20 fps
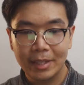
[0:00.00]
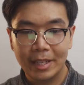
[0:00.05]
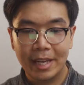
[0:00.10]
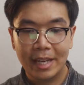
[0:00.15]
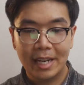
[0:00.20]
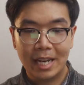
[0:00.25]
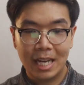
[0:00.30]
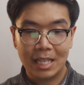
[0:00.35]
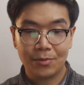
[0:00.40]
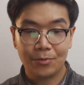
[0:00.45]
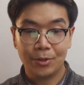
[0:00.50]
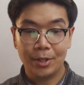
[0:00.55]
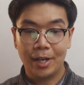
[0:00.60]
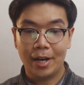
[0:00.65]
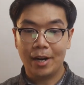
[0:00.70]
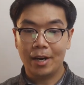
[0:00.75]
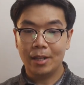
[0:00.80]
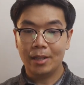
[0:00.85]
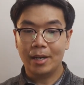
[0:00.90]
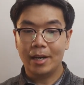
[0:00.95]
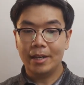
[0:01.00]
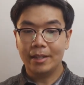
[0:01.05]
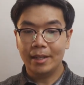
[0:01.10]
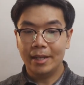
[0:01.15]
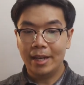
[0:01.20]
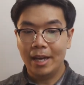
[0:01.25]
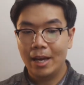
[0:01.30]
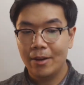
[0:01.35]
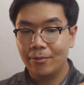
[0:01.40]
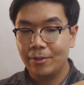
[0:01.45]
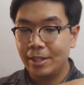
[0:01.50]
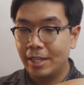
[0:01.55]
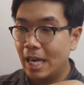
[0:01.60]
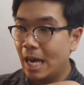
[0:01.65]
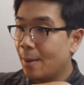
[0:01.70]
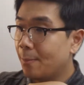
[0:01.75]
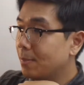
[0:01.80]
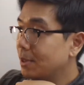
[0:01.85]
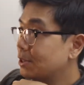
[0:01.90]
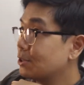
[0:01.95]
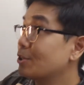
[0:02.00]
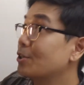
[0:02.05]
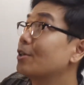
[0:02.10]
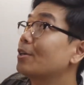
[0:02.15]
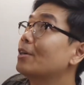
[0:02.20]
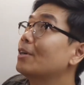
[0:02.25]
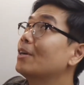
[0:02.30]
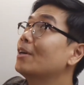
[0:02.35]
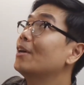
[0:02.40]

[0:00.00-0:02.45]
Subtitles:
And as for the hair light, I have the Aputure